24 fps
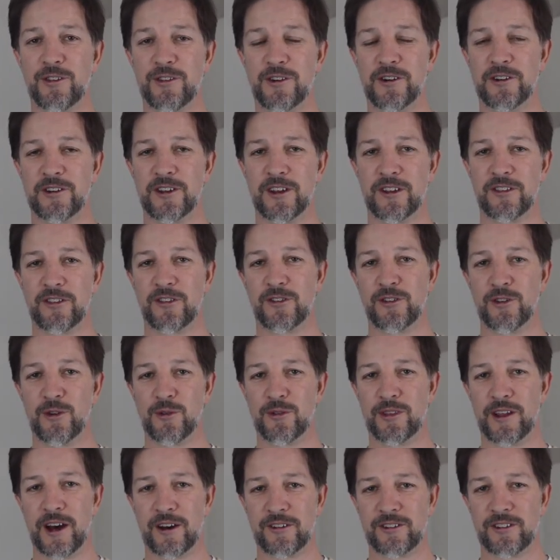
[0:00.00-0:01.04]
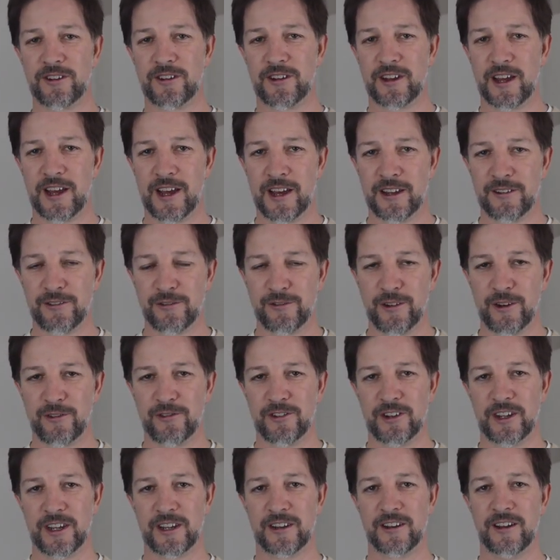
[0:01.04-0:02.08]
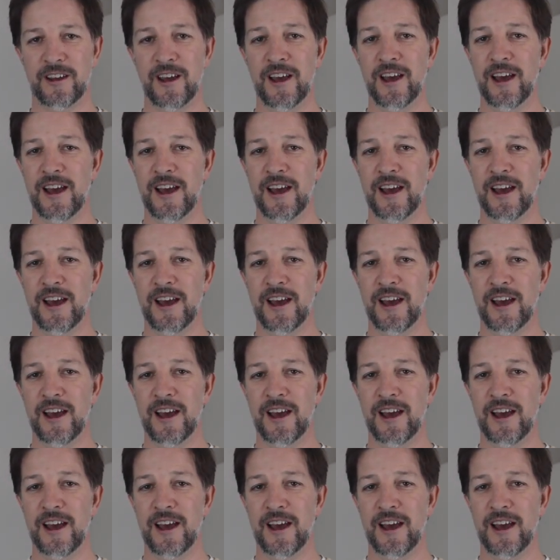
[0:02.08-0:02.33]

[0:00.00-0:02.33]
13th, 2015.